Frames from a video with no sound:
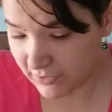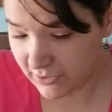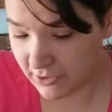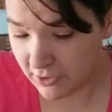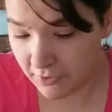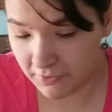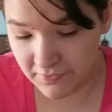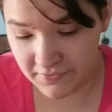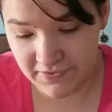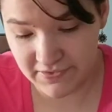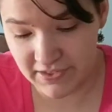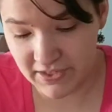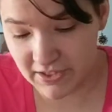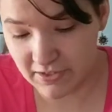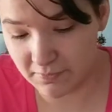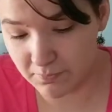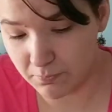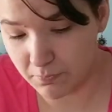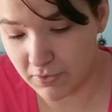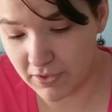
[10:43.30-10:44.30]
you know, I'll
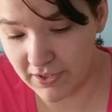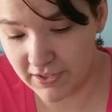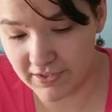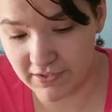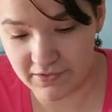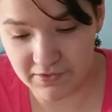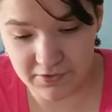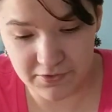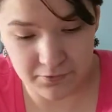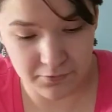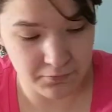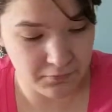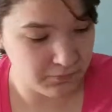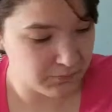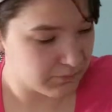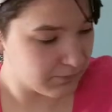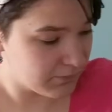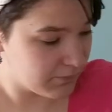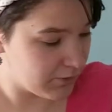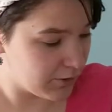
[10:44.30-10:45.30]
see what I could
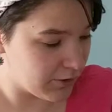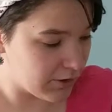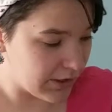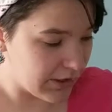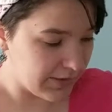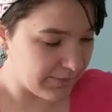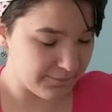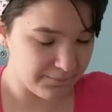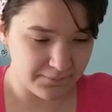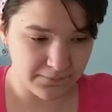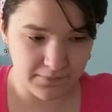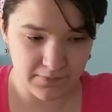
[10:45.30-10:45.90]
do. All right.